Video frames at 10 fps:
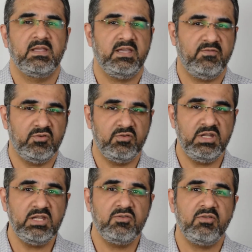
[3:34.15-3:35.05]
If you
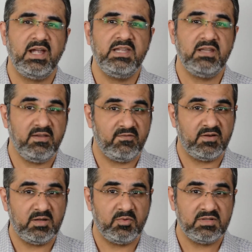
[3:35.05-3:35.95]
need to write a
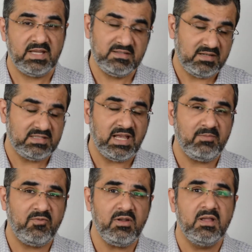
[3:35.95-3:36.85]
word processor, is
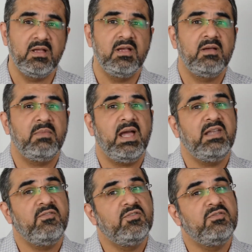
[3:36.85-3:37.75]
helpful, and
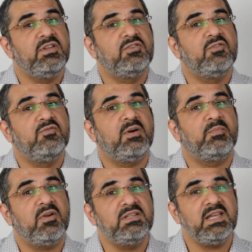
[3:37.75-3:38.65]
if you need to do a
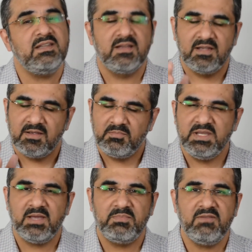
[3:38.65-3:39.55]
project,
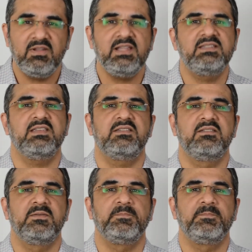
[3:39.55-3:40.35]
PMP will assist.